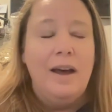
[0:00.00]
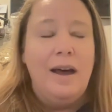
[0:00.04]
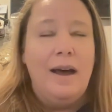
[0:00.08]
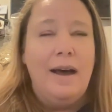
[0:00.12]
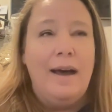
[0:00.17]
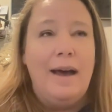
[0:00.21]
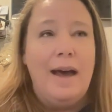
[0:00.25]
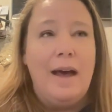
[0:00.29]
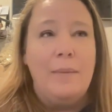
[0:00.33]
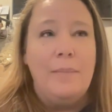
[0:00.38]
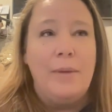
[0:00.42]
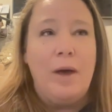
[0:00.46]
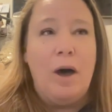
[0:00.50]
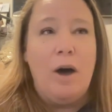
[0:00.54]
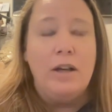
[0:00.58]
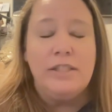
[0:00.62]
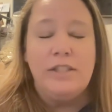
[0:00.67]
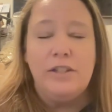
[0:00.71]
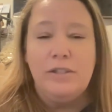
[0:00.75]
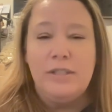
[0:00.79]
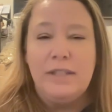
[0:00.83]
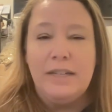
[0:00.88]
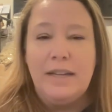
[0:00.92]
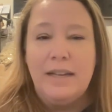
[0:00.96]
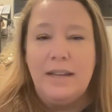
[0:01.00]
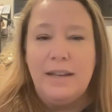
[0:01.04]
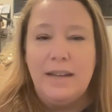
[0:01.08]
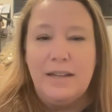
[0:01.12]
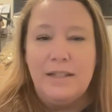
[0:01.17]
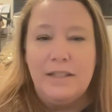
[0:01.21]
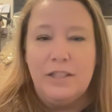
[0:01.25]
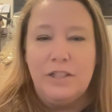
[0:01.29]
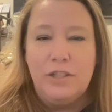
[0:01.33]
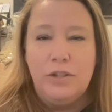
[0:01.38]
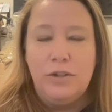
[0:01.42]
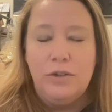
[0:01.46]
Also digging
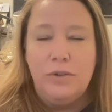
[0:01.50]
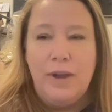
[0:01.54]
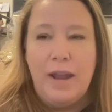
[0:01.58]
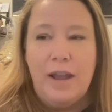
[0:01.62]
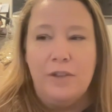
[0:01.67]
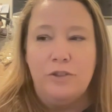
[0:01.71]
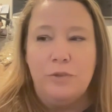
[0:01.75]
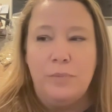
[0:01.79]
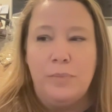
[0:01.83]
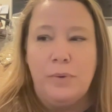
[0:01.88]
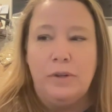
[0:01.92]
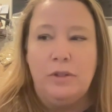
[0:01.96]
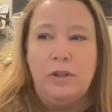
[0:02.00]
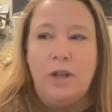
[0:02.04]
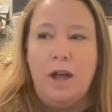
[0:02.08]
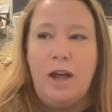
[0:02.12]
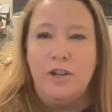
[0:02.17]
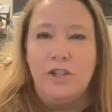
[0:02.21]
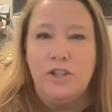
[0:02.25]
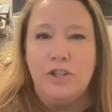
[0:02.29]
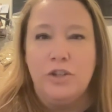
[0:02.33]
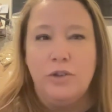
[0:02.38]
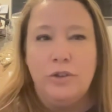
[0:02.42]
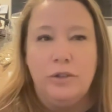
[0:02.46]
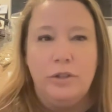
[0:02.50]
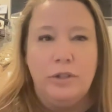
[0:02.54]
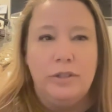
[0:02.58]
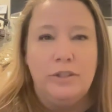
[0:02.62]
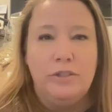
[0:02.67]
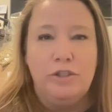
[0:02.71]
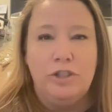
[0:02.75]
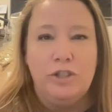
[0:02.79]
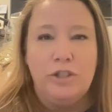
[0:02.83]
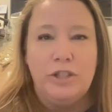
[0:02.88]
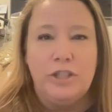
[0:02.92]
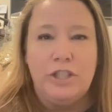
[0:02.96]
into anthropological
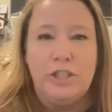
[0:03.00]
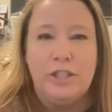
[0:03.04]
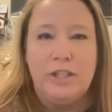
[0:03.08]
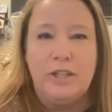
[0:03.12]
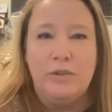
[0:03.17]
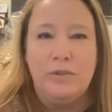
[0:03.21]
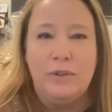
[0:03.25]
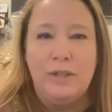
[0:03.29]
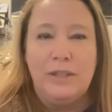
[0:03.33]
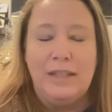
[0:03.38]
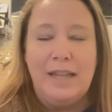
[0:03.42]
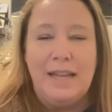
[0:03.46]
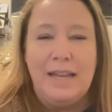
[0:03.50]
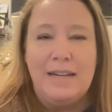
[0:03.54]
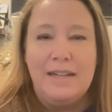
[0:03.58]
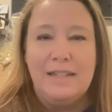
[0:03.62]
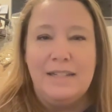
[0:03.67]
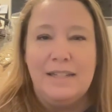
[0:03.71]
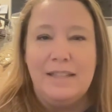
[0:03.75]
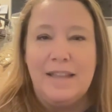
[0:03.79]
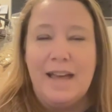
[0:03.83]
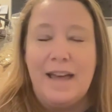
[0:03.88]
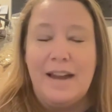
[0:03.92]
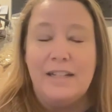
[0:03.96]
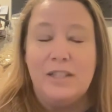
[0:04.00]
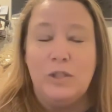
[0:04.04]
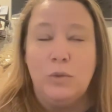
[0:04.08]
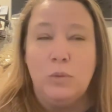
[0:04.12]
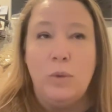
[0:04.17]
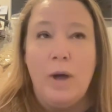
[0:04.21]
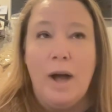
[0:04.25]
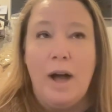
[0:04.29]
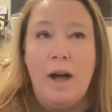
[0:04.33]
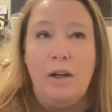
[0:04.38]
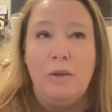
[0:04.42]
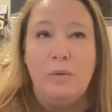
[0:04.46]
nutrition related to that as
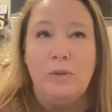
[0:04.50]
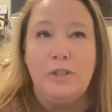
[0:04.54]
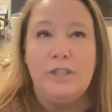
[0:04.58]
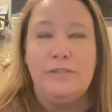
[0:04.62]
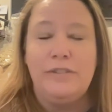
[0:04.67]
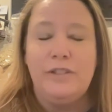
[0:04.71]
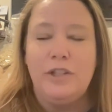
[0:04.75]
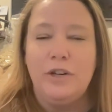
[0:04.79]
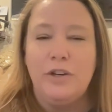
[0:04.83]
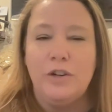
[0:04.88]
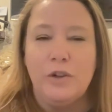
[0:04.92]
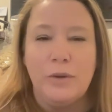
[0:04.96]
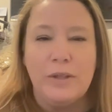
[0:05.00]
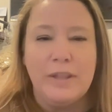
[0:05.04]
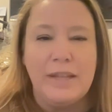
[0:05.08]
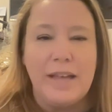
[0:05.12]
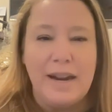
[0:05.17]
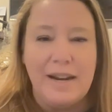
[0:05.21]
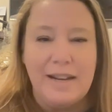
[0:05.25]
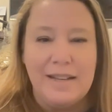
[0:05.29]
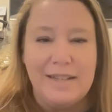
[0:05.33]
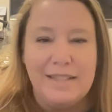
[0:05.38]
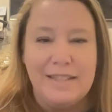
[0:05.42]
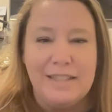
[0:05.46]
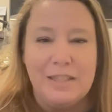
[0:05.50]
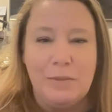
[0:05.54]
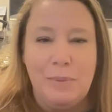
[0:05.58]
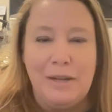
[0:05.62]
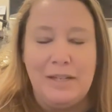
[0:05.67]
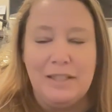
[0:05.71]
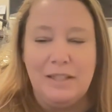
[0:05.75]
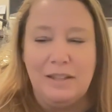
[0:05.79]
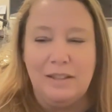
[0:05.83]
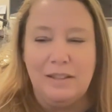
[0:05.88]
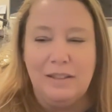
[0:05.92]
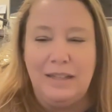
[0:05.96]
well, which if you don't know what that is, it's
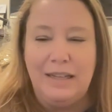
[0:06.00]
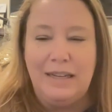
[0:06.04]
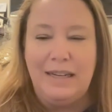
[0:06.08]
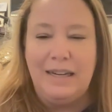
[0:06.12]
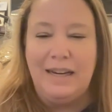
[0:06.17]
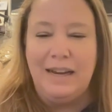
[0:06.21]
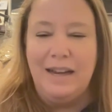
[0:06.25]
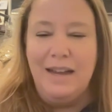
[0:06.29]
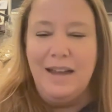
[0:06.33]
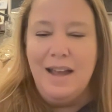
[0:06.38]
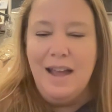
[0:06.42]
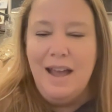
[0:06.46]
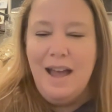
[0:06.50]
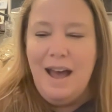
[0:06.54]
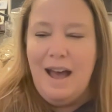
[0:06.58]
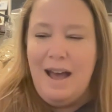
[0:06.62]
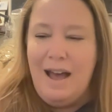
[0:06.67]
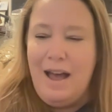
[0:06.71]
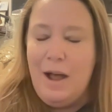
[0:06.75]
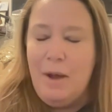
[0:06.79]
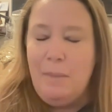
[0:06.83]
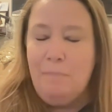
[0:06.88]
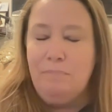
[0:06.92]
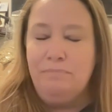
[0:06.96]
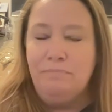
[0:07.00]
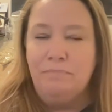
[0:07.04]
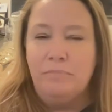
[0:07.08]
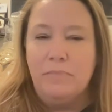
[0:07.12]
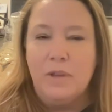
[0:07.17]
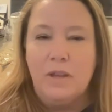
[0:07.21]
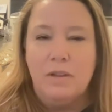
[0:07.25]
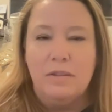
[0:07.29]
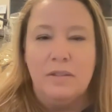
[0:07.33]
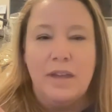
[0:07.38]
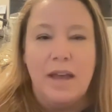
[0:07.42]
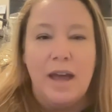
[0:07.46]
basically
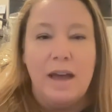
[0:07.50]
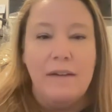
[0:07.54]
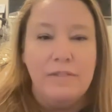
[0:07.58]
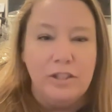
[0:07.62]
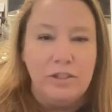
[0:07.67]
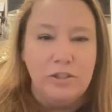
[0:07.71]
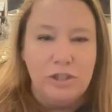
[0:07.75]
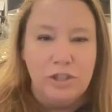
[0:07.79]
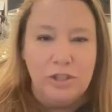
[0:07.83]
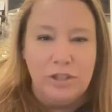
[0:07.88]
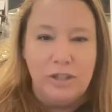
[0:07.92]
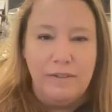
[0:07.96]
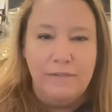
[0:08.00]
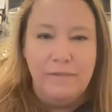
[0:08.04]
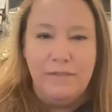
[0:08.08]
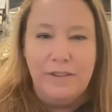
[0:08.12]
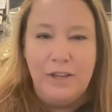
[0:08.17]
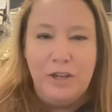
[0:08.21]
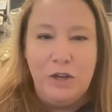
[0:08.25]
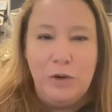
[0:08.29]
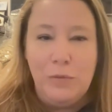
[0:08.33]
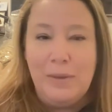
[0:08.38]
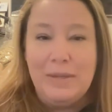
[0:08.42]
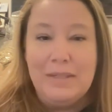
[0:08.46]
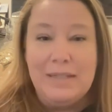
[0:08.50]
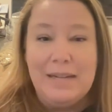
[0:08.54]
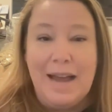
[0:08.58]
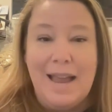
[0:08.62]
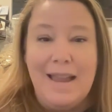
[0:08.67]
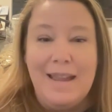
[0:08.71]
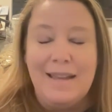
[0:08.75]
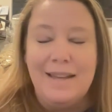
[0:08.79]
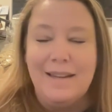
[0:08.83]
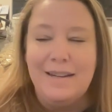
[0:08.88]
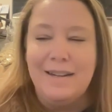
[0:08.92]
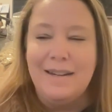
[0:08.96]
the evolution of the human
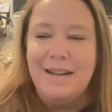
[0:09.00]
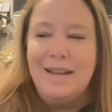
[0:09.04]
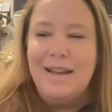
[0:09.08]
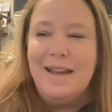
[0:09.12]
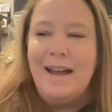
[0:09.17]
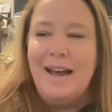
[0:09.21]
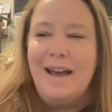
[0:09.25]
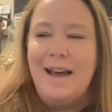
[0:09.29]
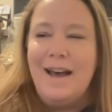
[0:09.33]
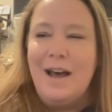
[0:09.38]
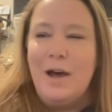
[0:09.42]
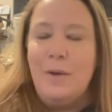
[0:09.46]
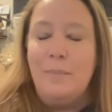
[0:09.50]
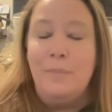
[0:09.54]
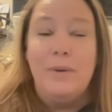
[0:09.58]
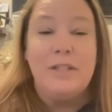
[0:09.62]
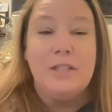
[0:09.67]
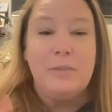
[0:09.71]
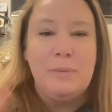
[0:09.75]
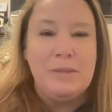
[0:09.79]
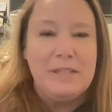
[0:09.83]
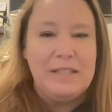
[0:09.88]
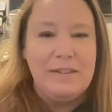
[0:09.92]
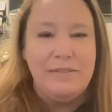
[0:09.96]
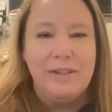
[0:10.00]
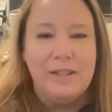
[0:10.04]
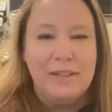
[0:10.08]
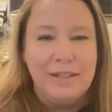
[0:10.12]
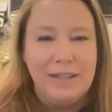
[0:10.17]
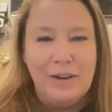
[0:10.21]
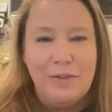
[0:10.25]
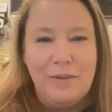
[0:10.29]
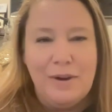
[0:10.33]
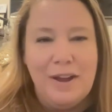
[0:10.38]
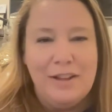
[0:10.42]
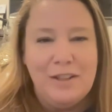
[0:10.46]
diet, but
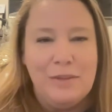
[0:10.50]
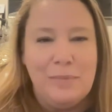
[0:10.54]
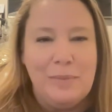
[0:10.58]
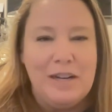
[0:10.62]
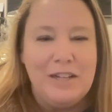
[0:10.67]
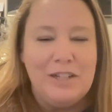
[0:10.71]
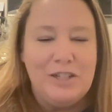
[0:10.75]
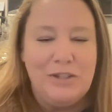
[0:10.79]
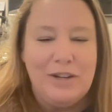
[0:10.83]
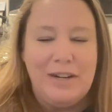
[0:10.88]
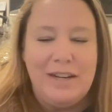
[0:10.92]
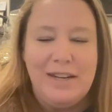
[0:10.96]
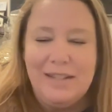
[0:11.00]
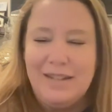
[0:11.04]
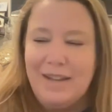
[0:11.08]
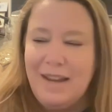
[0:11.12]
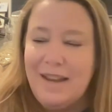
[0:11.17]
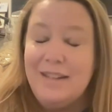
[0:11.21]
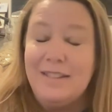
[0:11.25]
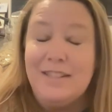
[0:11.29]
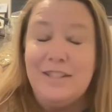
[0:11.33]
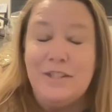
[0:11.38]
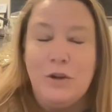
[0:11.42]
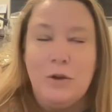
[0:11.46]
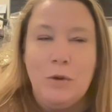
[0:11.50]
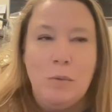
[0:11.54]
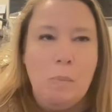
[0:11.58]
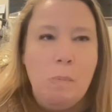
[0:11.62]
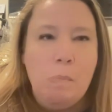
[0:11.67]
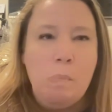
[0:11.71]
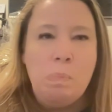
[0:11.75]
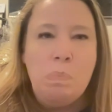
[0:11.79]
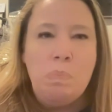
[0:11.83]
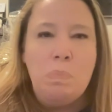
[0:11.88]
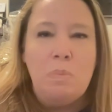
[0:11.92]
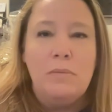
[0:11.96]
specifically around the Mediterranean diet. So
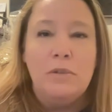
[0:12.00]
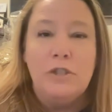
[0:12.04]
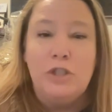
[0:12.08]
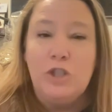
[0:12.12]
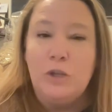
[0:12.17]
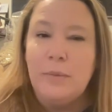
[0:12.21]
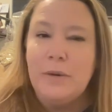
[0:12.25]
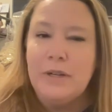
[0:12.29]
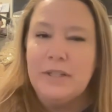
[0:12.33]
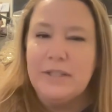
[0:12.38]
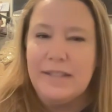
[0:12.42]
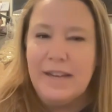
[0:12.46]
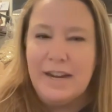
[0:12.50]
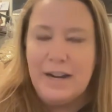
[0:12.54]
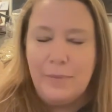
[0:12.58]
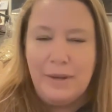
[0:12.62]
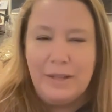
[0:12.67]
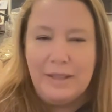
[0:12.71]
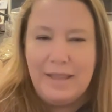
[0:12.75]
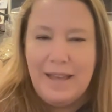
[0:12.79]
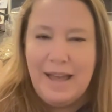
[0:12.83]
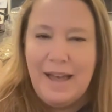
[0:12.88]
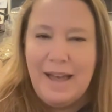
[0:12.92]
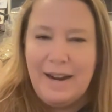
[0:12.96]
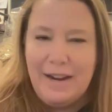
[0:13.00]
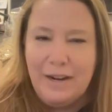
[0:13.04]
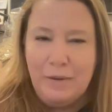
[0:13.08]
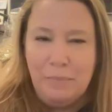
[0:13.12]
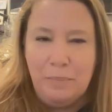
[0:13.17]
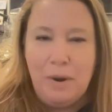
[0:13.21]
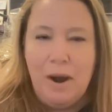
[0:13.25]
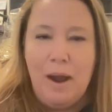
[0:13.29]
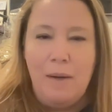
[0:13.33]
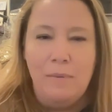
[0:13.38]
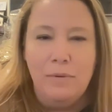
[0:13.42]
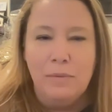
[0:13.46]
super excited about that.
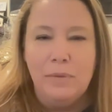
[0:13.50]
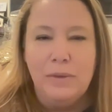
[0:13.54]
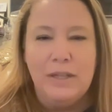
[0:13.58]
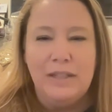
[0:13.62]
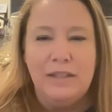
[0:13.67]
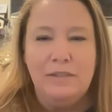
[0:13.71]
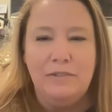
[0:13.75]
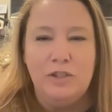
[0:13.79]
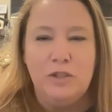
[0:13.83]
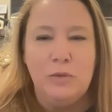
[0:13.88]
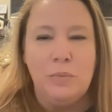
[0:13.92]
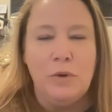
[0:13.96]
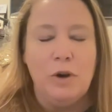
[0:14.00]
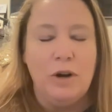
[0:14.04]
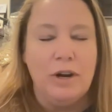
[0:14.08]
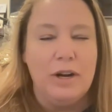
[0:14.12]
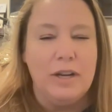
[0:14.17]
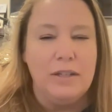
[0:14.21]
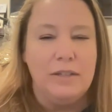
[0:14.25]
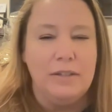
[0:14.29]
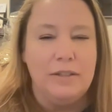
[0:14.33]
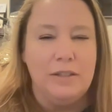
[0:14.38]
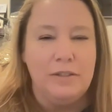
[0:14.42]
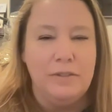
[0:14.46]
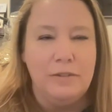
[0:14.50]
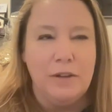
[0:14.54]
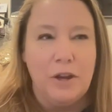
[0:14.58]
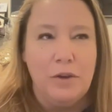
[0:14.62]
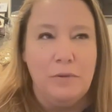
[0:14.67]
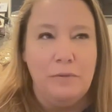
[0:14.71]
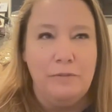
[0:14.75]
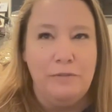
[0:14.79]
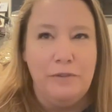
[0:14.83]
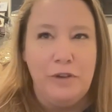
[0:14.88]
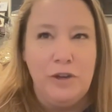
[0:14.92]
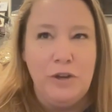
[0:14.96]
It probably leaves you more
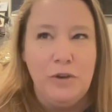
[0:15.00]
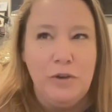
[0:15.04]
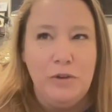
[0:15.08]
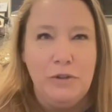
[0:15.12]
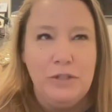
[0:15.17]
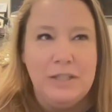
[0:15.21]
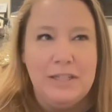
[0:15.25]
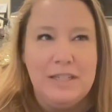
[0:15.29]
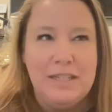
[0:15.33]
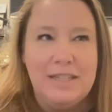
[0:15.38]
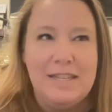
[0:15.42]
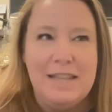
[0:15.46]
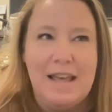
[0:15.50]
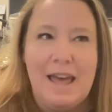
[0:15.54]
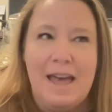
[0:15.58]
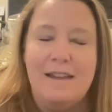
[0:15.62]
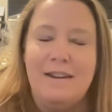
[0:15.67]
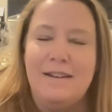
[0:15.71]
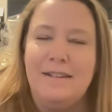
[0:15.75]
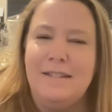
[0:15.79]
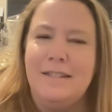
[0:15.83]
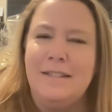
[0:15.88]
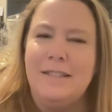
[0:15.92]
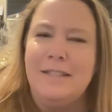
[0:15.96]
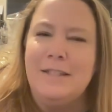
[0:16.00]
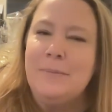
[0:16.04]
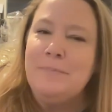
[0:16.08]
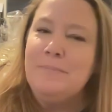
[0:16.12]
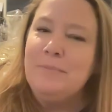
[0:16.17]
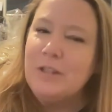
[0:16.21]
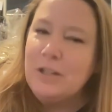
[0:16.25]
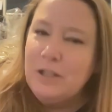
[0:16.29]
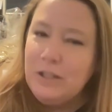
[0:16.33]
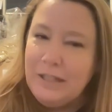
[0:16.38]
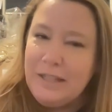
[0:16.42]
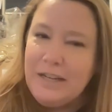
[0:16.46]
confused than
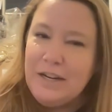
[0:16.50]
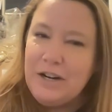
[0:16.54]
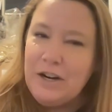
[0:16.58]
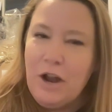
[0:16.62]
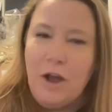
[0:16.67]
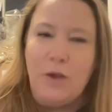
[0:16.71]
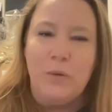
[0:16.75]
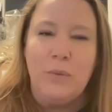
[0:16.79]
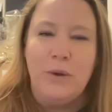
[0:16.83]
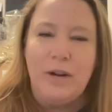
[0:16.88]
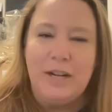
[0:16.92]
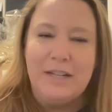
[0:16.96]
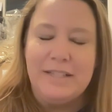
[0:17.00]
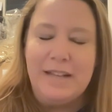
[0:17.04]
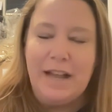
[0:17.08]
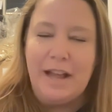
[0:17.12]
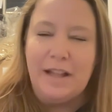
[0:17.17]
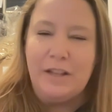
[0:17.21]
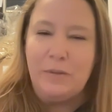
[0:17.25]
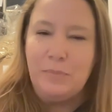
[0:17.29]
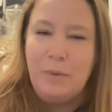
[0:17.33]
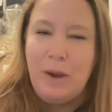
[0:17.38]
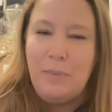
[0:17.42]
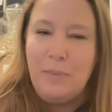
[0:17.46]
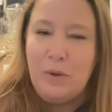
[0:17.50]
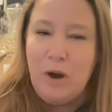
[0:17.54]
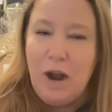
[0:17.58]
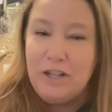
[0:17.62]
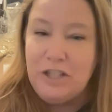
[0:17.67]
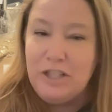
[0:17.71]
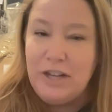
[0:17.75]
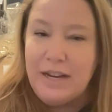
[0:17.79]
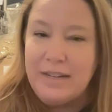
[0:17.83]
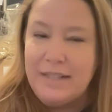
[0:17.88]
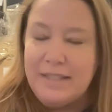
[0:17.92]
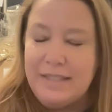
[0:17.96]
clear on what exactly my
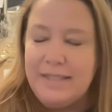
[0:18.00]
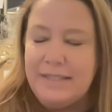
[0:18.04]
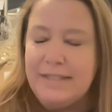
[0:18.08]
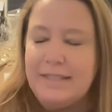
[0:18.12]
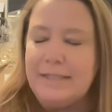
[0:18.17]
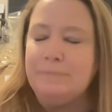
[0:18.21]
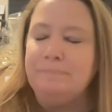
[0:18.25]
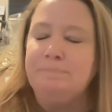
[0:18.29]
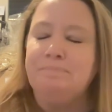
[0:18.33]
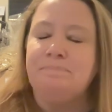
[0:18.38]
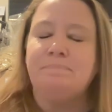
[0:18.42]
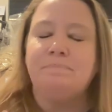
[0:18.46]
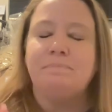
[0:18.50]
project is.